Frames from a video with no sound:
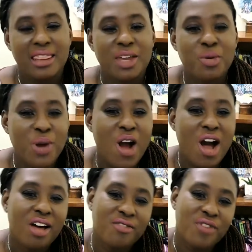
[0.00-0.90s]
that we
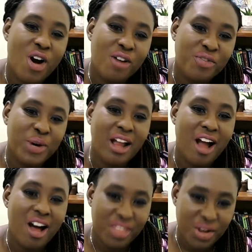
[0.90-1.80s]
are offering
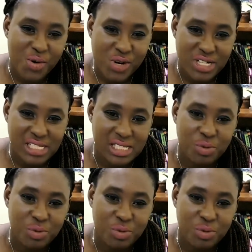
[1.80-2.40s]
other courses.